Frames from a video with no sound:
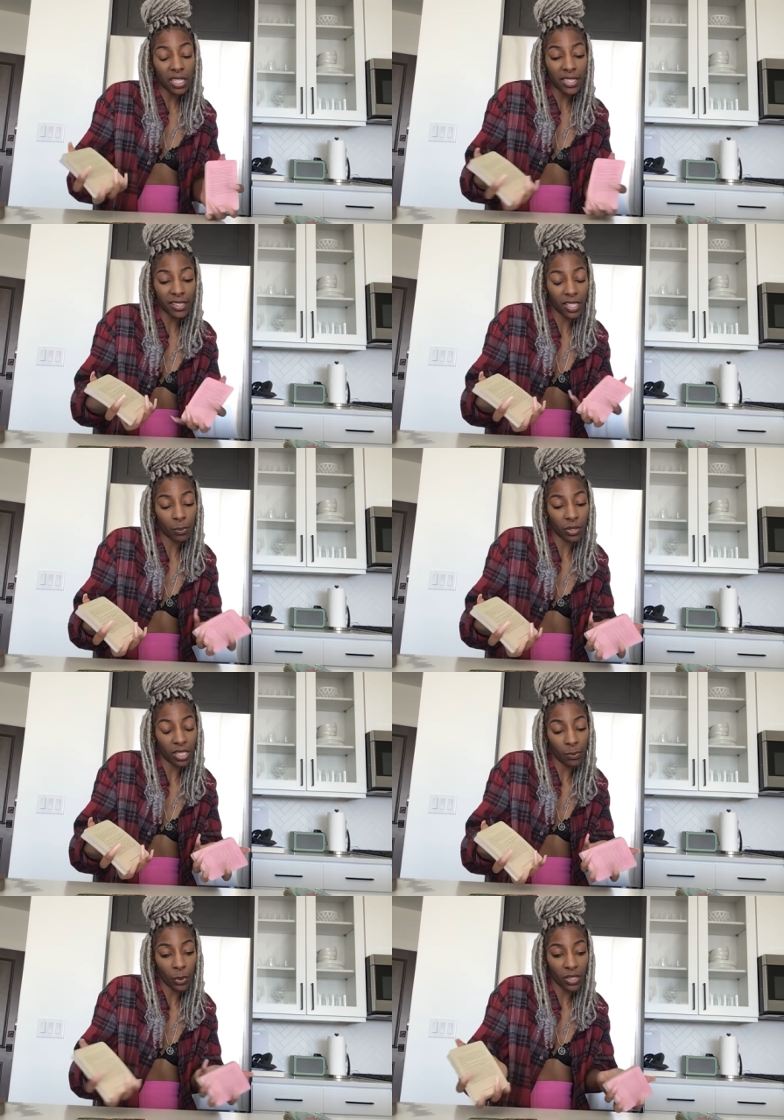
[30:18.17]
It's this
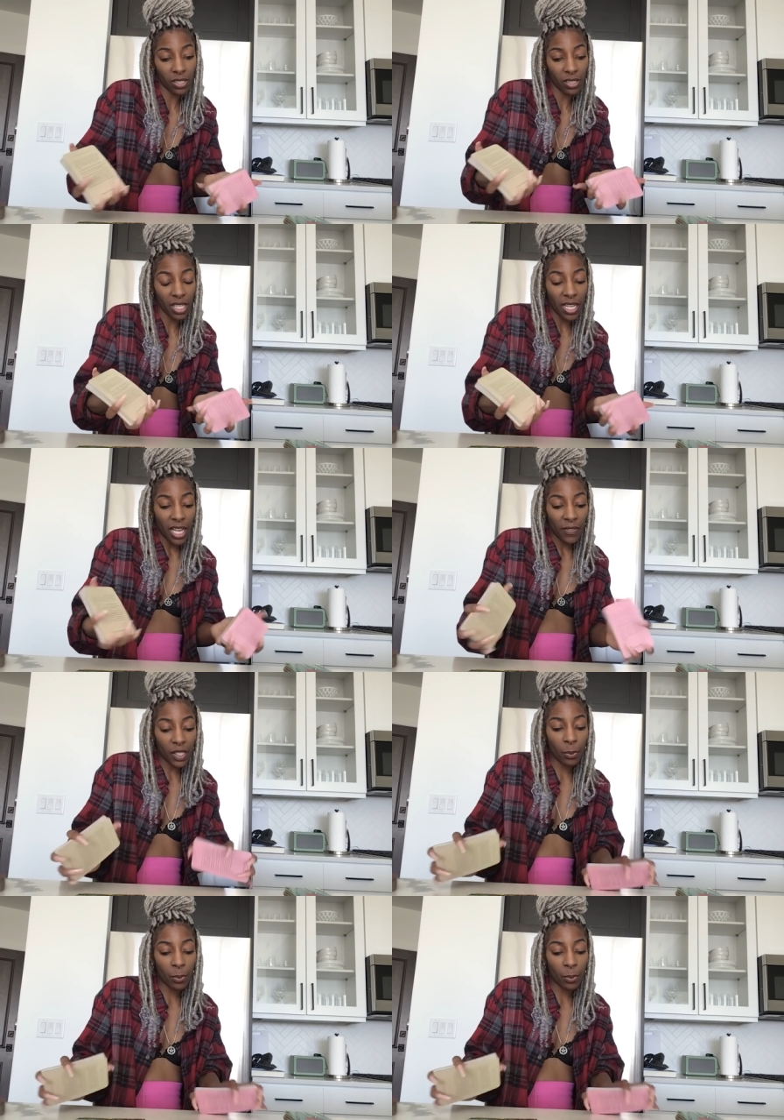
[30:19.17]
this person this